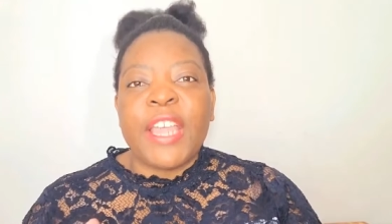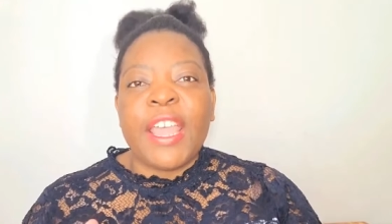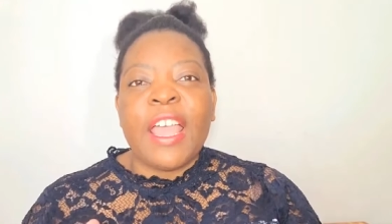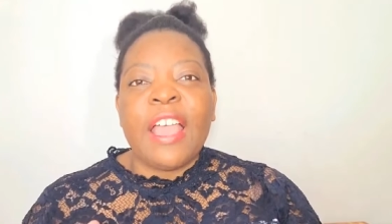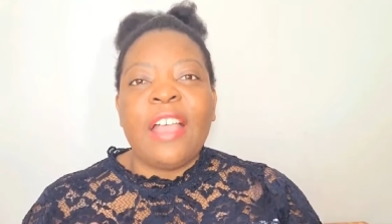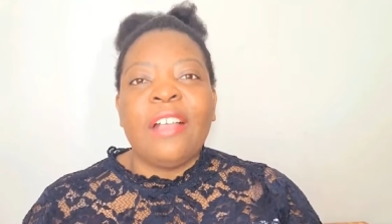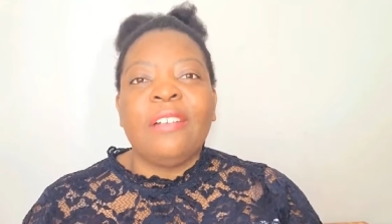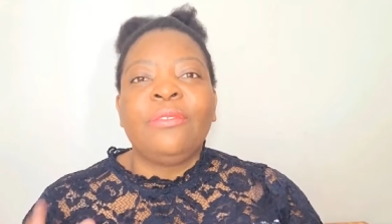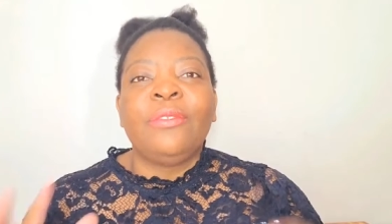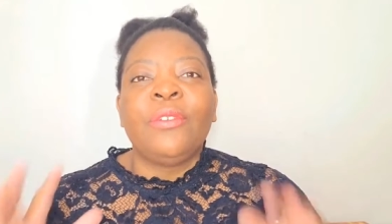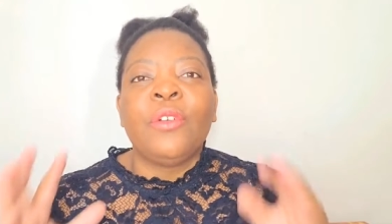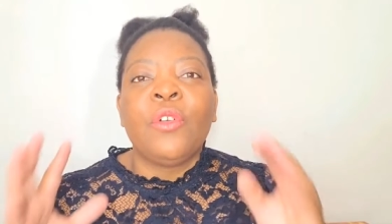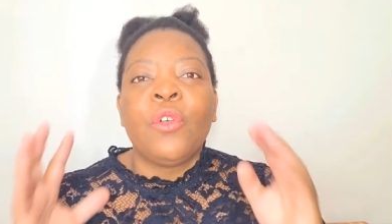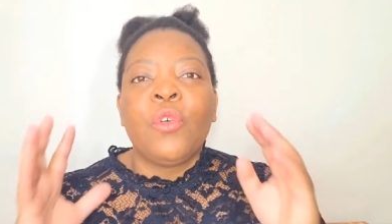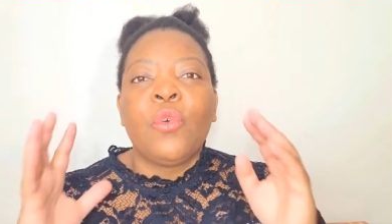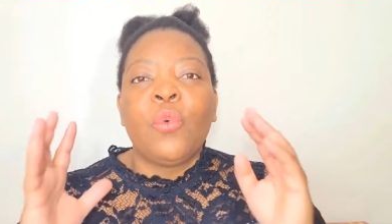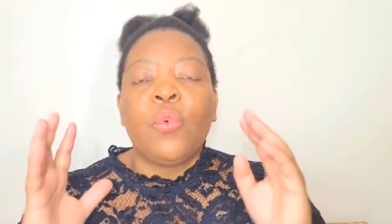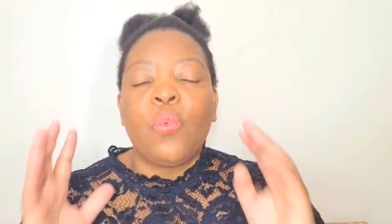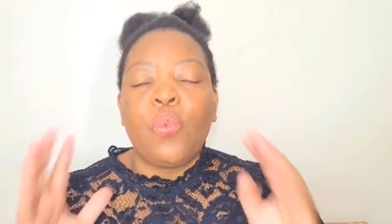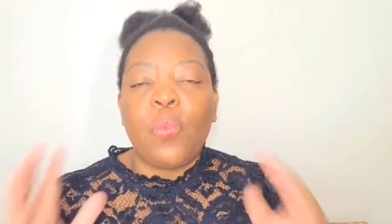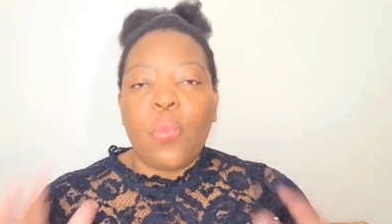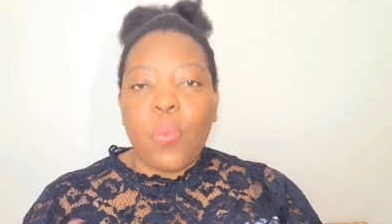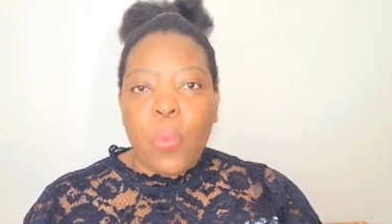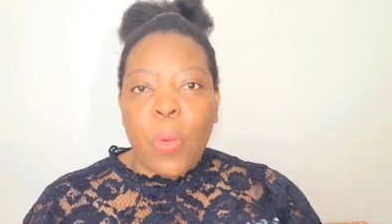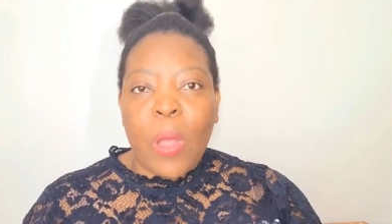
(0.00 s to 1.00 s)
you have,
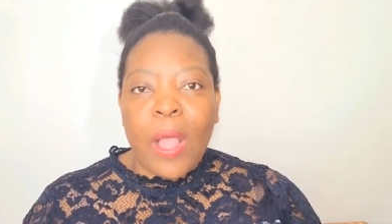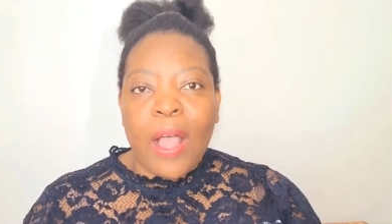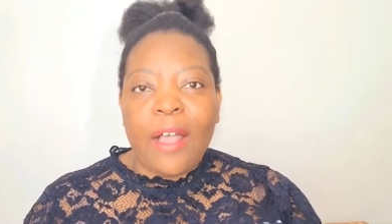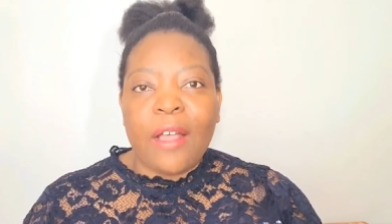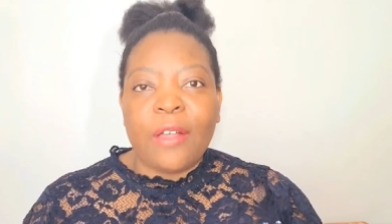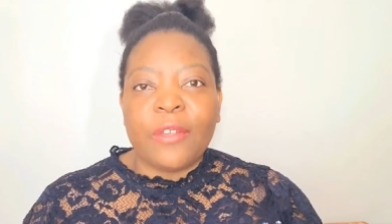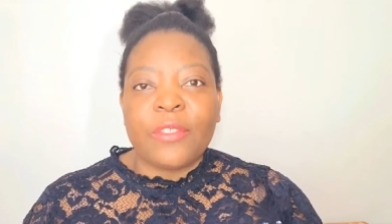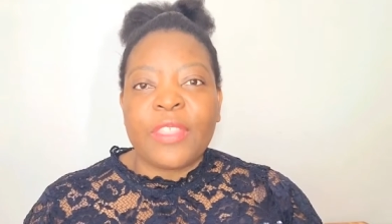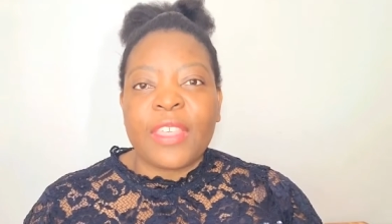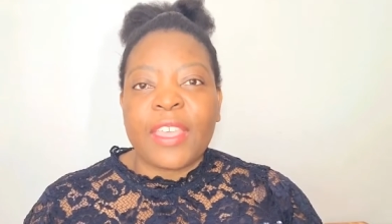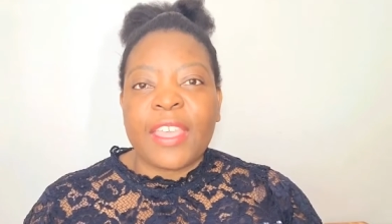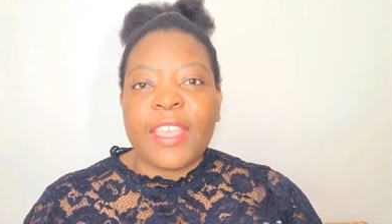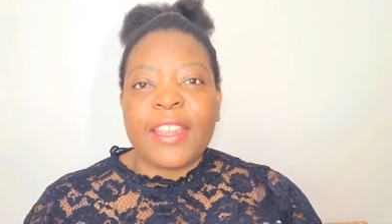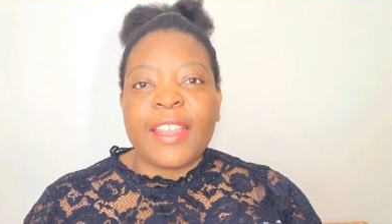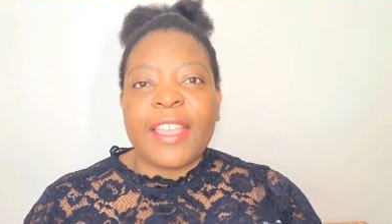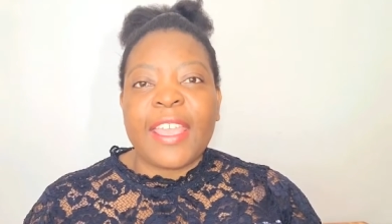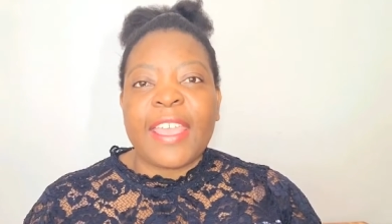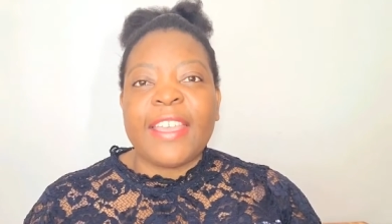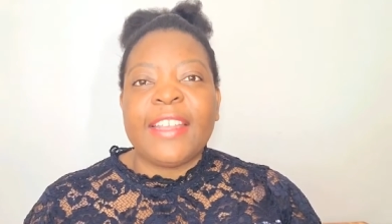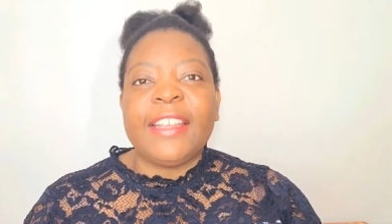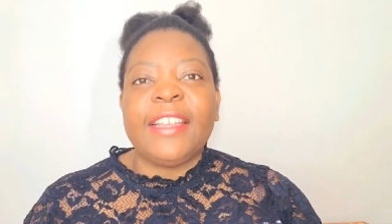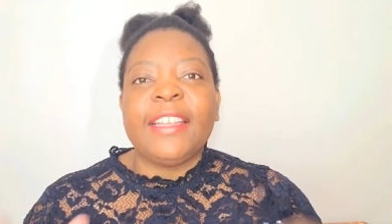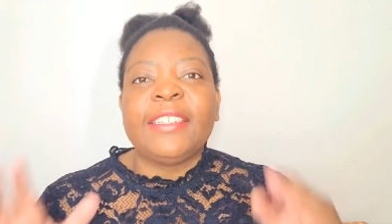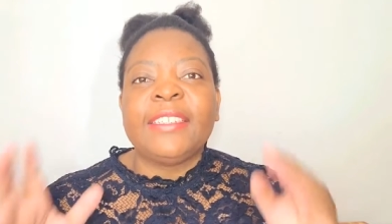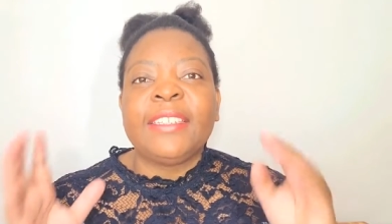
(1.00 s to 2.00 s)
how they can
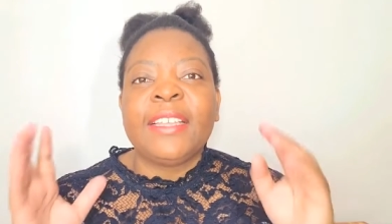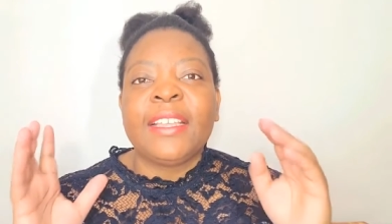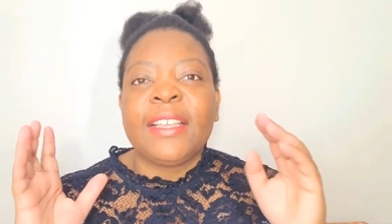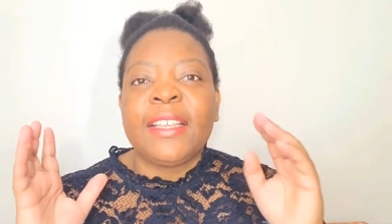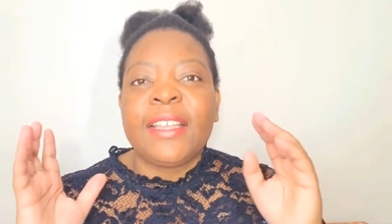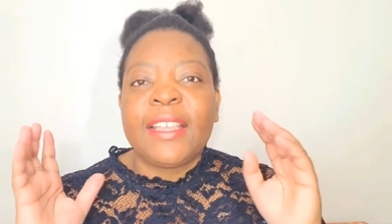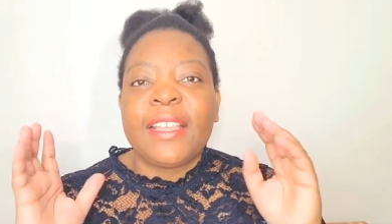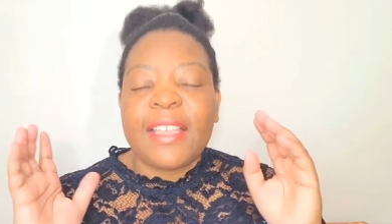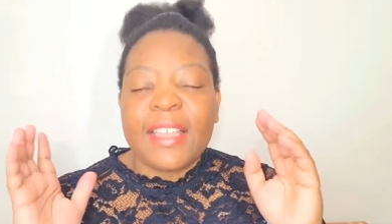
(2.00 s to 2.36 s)
get it,